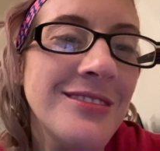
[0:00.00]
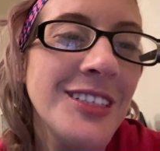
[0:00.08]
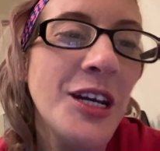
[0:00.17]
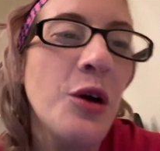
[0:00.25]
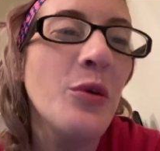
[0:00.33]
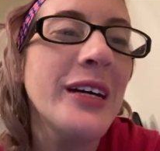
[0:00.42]

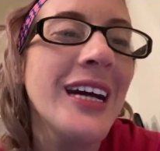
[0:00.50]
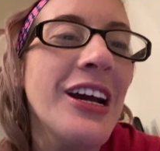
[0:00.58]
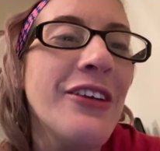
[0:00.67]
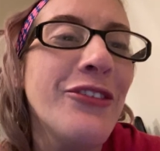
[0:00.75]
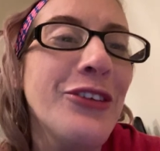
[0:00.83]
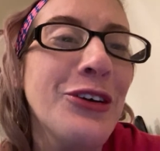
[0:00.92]
Okay,
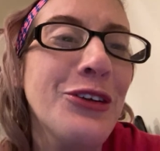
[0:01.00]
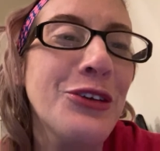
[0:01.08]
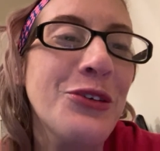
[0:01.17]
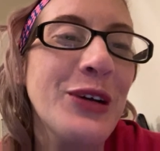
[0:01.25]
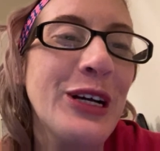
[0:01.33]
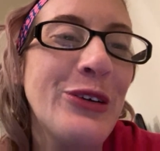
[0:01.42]
Fear the
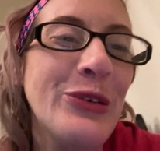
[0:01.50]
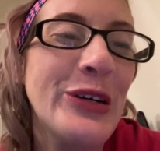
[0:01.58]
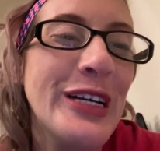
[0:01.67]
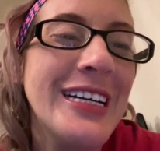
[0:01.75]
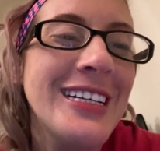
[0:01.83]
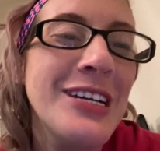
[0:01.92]
Great
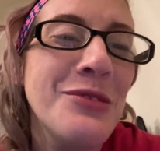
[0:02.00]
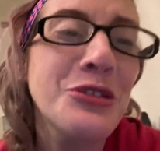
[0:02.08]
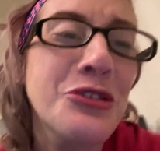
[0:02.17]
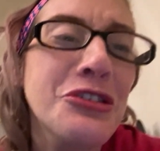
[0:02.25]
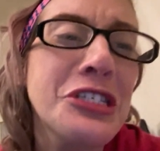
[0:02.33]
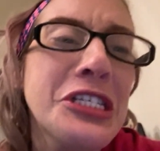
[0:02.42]
White. It was
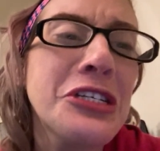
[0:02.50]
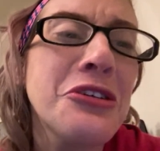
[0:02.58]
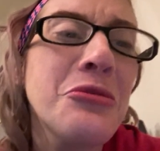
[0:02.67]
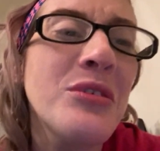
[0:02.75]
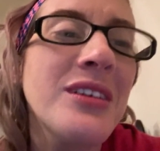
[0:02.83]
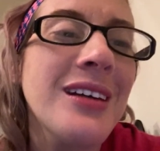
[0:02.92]
good seeing
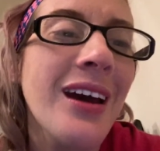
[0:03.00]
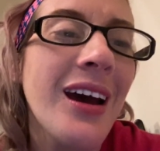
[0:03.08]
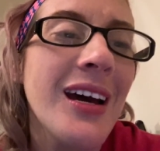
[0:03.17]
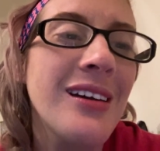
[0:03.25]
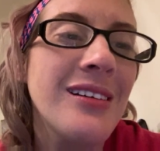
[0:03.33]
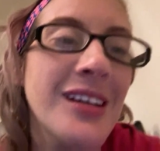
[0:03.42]
you
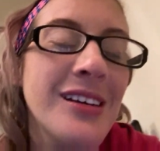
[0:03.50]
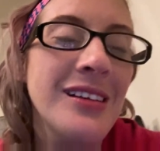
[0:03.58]
again.